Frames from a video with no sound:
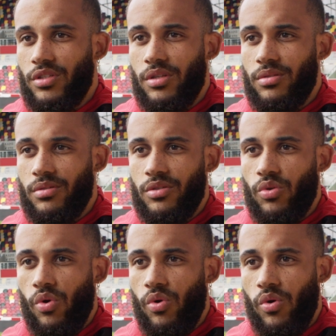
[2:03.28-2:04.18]
wasn't
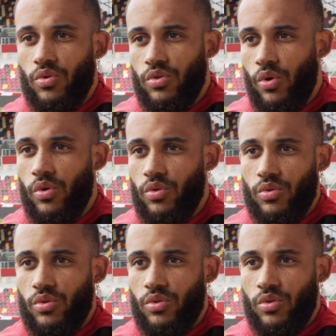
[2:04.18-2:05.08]
so
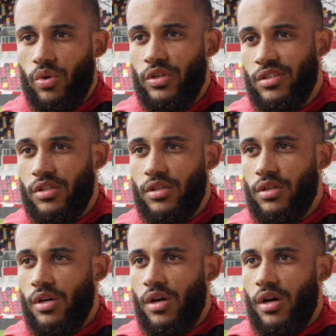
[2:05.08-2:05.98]
easy
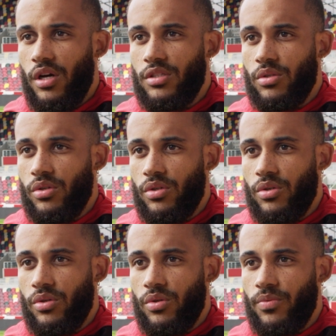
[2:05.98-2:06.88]

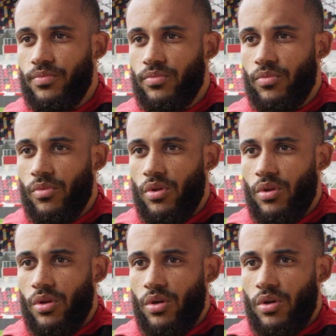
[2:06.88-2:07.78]
during
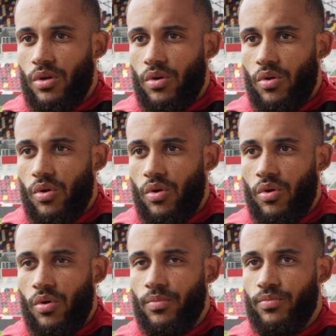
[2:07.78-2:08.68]

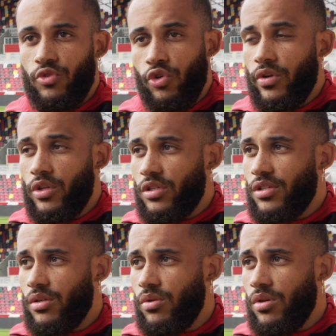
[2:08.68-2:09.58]
the
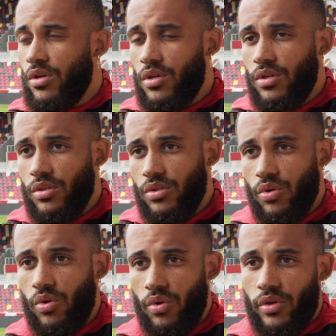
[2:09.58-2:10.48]
season.
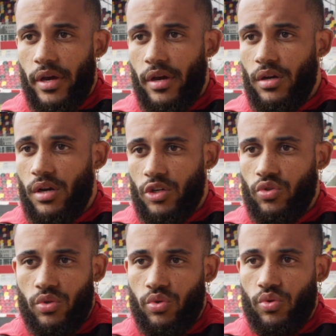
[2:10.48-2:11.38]
So yeah, I
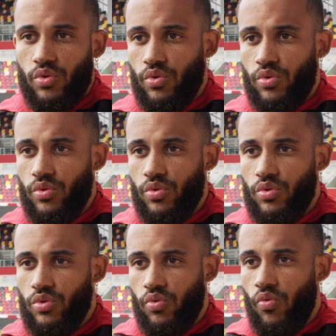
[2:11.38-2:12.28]
try to
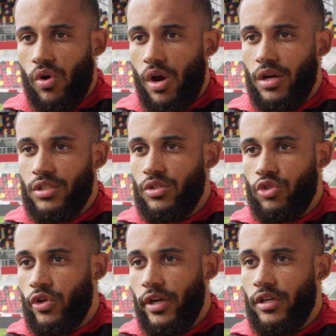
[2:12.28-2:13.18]
work hard in the
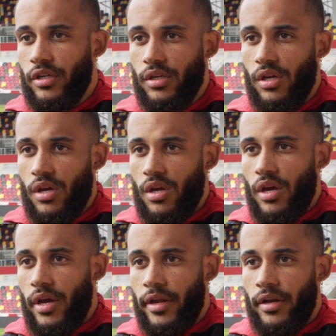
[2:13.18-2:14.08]
training,
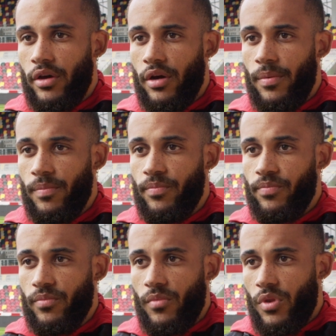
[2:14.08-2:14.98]
and